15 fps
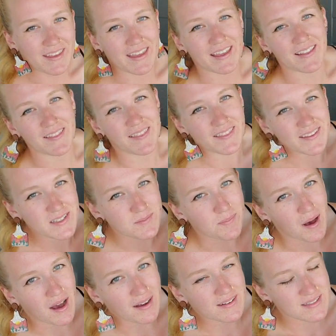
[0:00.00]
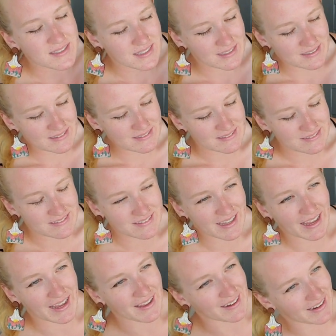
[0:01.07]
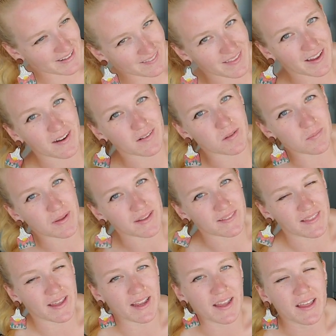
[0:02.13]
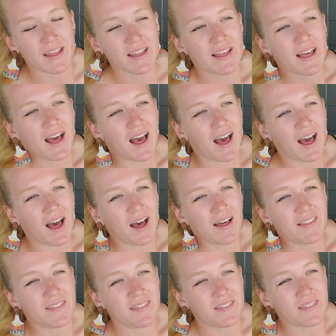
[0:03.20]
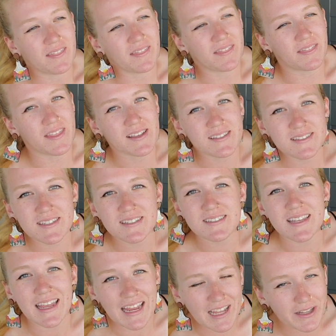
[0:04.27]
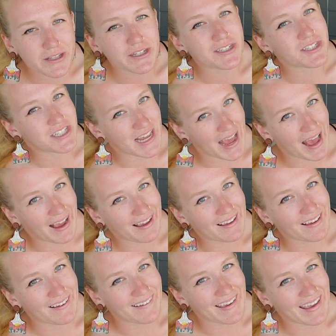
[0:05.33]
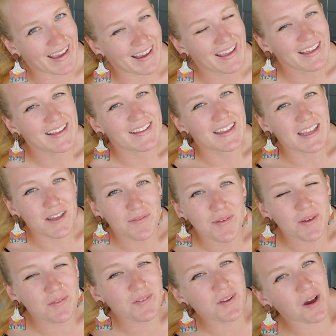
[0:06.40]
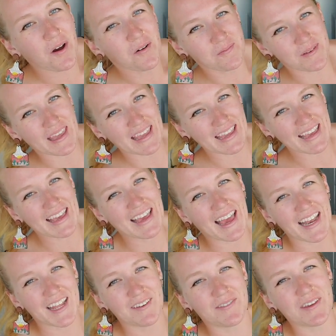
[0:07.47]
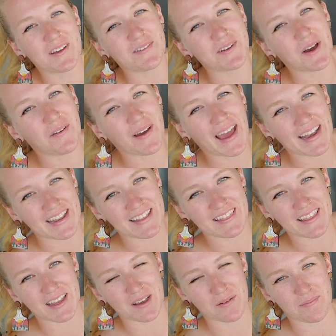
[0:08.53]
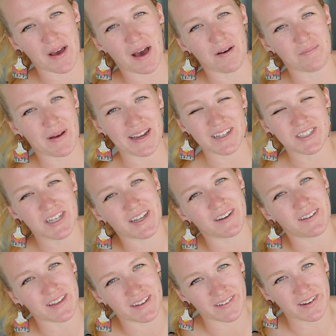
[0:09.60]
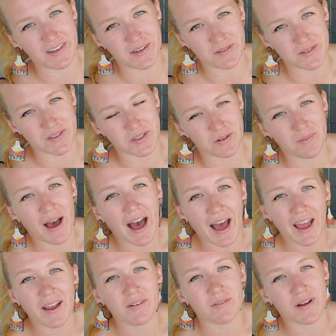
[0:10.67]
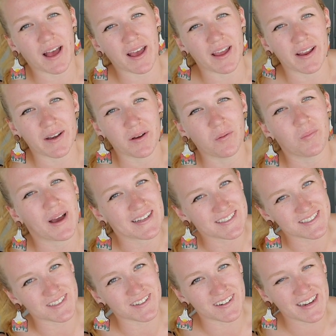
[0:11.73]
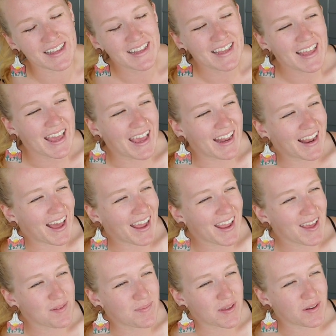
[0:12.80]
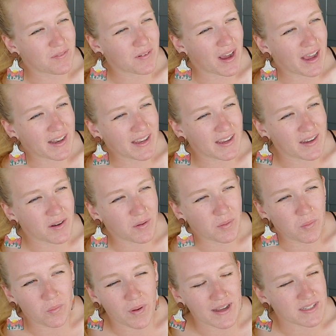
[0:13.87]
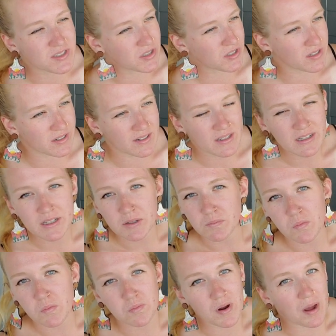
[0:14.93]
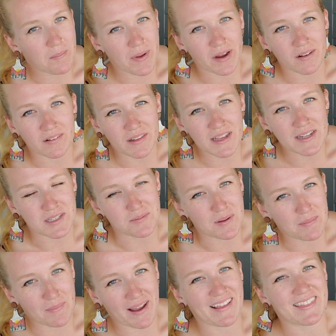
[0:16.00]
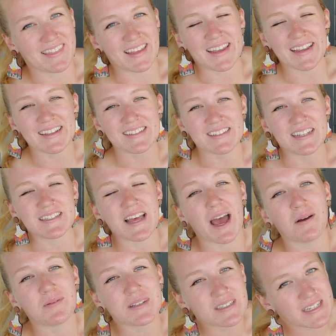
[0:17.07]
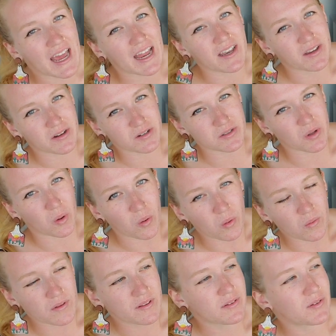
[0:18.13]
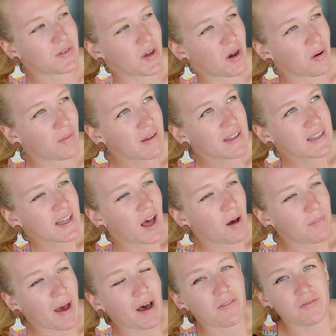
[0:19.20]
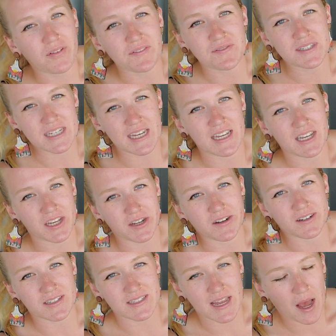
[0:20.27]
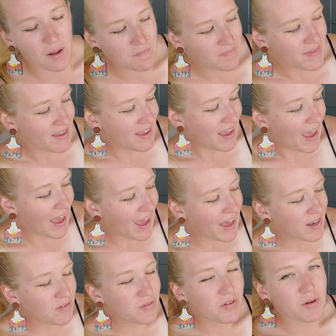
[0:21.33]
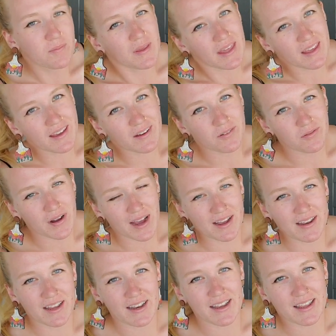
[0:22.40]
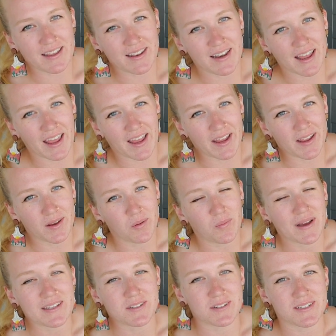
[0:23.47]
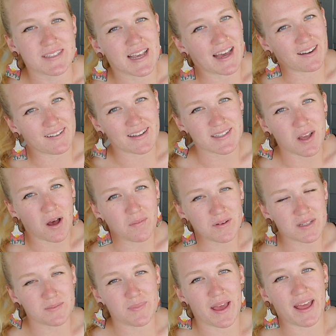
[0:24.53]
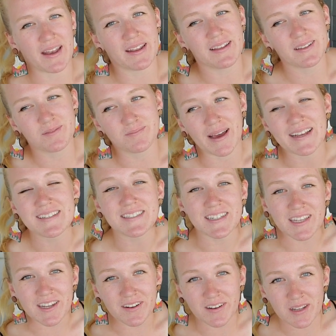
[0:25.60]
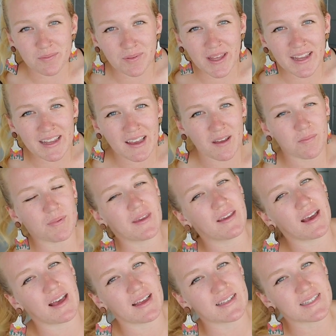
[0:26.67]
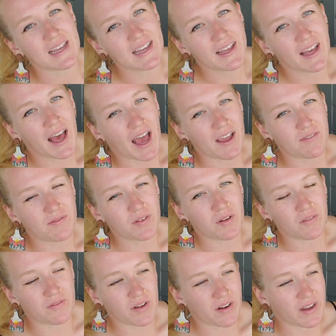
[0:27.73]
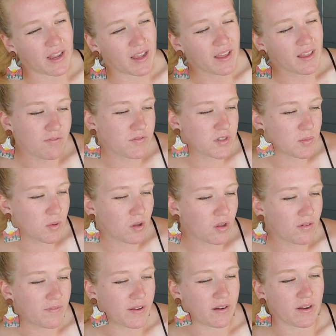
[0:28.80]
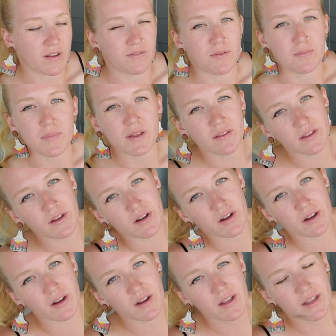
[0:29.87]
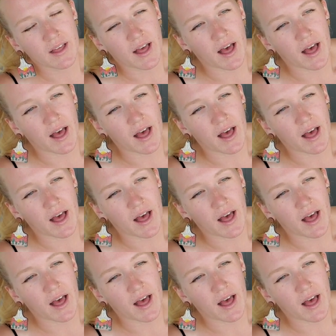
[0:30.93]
In this box, and in there, the big thing, this is English Tack, okay? If you know me, and if you know anything about my channel here on YouTube, I ride Western, and I have been riding Western primarily. It's been my thing since I was 10 years old, so about 15 years now. And for me, riding in a Western saddle has always been my security blanket because I feel very comfortable, very familiar,